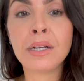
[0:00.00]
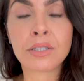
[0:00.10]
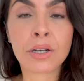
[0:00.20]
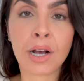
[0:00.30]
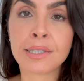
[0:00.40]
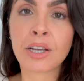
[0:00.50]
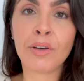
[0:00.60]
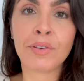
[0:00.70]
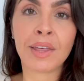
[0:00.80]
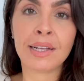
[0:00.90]
So guys, go
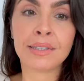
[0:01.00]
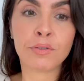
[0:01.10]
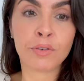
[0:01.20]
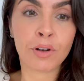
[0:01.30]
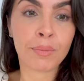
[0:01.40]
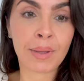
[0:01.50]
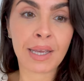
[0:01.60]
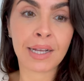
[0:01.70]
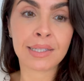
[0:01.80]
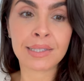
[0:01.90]
over there to follow
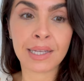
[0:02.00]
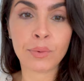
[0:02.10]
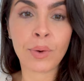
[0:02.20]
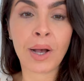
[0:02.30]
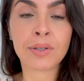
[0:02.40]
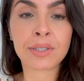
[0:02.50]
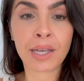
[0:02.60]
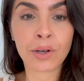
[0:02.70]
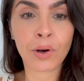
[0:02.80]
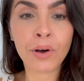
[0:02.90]
me and see what else
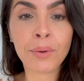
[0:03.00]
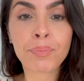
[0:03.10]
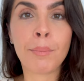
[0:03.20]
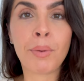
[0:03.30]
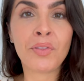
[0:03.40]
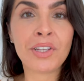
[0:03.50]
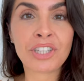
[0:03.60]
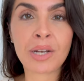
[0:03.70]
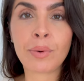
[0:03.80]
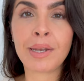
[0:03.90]
I got. But on this
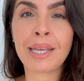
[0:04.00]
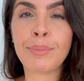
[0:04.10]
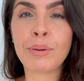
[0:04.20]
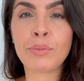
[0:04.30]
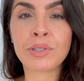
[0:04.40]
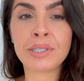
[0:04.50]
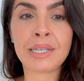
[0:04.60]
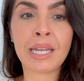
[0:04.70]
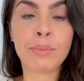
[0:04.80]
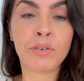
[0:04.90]
channel, I'm going to keep it more
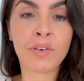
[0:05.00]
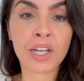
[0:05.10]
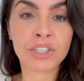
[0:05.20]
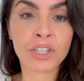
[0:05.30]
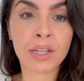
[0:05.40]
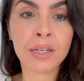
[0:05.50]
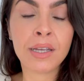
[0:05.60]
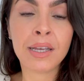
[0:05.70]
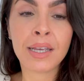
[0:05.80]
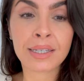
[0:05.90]
sustainable
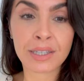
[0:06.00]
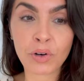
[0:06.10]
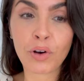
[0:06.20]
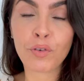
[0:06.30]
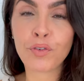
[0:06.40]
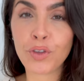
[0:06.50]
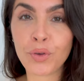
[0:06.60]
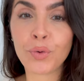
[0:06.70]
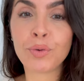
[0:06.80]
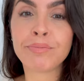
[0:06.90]
fashion because I've got a
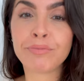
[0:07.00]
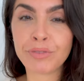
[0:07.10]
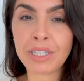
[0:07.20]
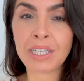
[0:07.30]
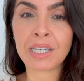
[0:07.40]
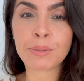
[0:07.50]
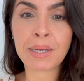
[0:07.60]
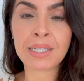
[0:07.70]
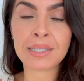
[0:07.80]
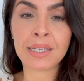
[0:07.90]
few really nice
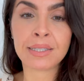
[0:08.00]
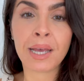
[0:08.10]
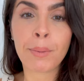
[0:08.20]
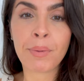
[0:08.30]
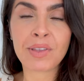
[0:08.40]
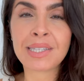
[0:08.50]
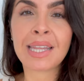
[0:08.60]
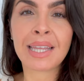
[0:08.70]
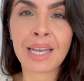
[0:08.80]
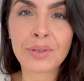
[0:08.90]
pieces. But if there's
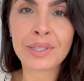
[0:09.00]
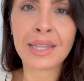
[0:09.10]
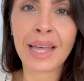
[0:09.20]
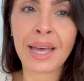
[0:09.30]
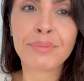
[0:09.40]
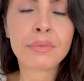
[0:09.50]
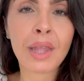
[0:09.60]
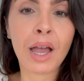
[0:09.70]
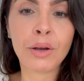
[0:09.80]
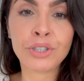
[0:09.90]
anything else in there,
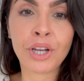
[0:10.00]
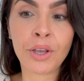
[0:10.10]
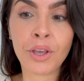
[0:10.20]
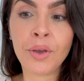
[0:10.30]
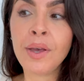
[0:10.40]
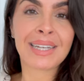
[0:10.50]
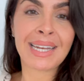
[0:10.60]
I'll show you.